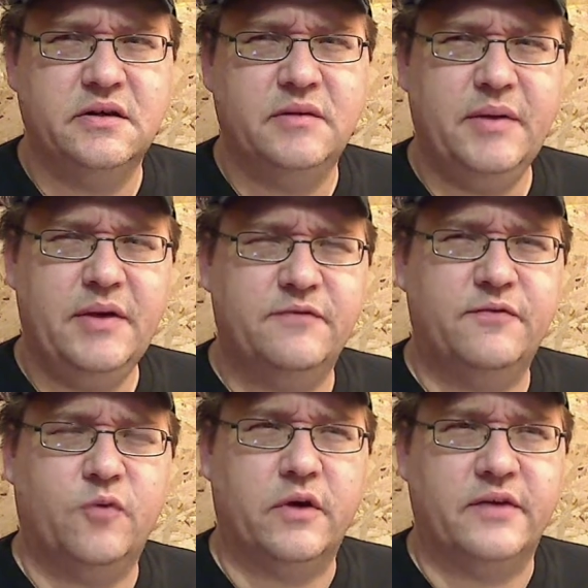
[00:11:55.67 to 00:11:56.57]
They got
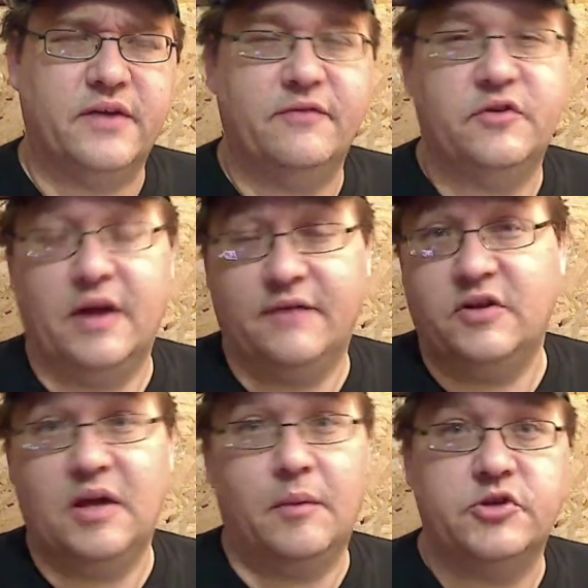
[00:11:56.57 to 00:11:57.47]
4 dice. I have to
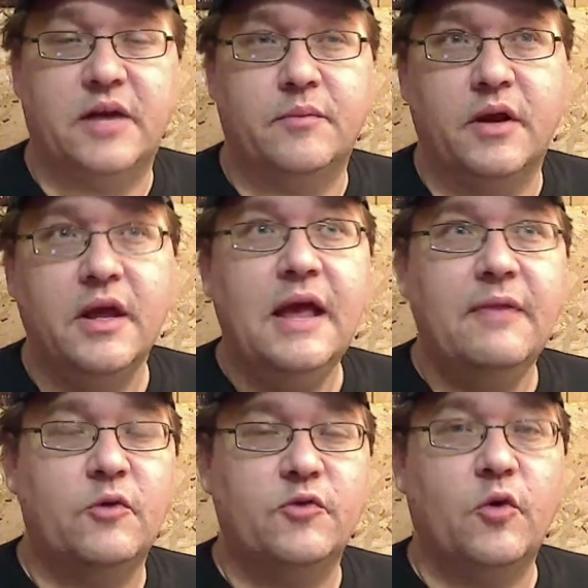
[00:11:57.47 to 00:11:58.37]
double check, but
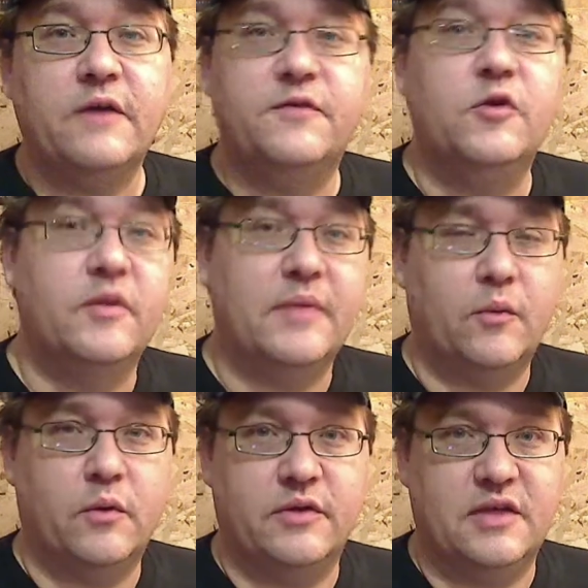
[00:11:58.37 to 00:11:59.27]
there was only a few of them that
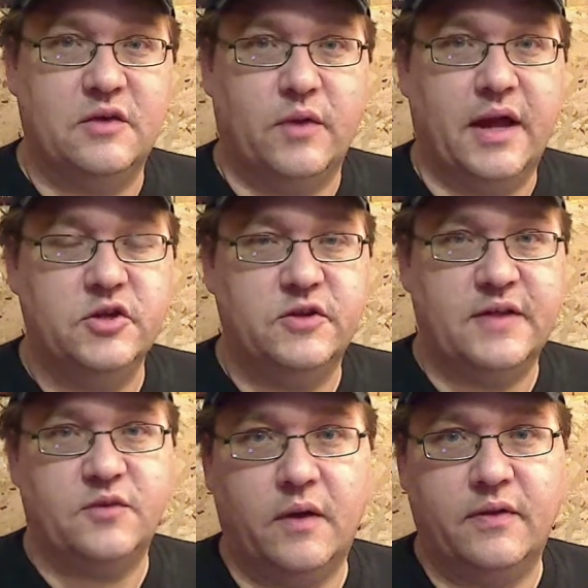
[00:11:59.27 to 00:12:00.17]
were within range, and
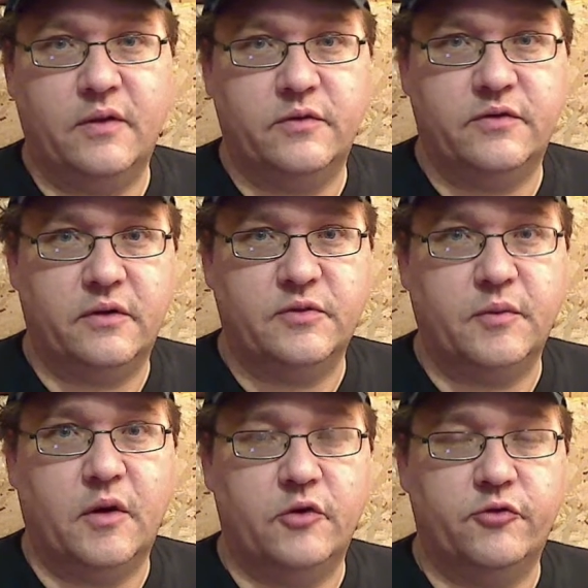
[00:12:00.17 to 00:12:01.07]
that's why was a
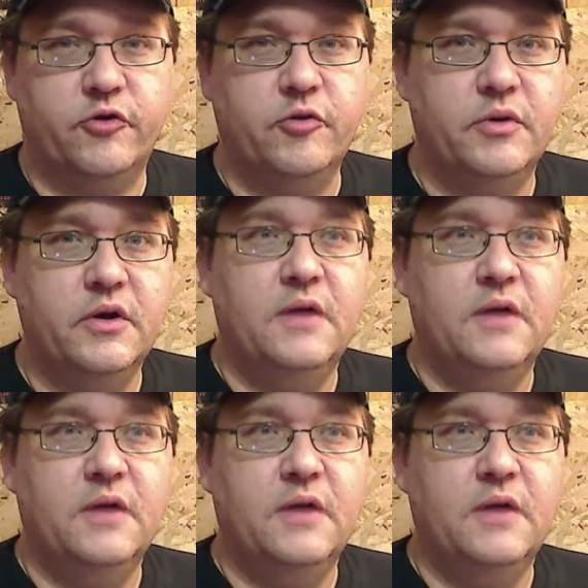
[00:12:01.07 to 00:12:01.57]
smaller group.